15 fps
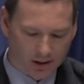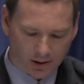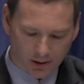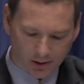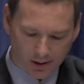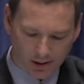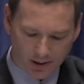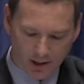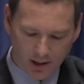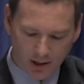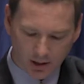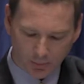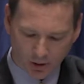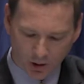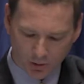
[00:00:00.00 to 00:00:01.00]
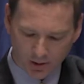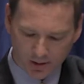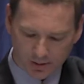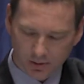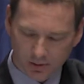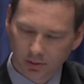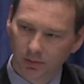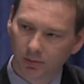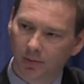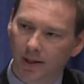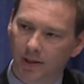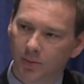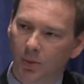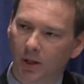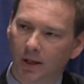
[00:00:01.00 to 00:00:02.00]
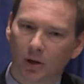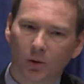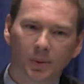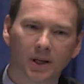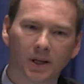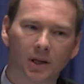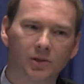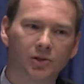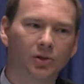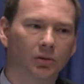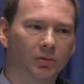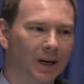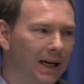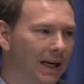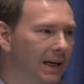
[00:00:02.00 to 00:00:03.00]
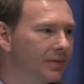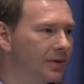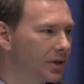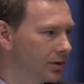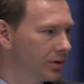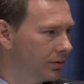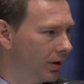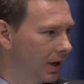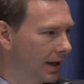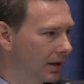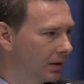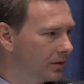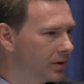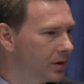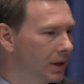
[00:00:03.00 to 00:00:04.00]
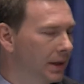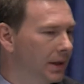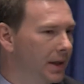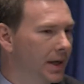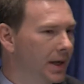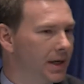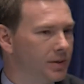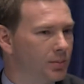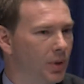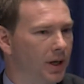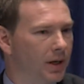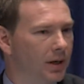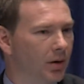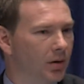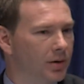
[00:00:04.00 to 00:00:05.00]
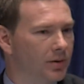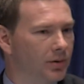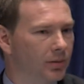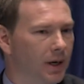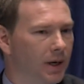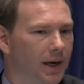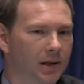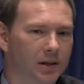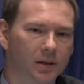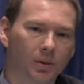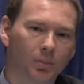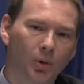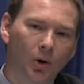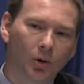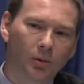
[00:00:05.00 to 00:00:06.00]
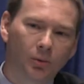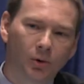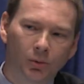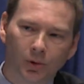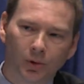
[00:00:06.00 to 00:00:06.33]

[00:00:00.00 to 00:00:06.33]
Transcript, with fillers: uh, a key component that's been helping us survive this drought has been our direct potable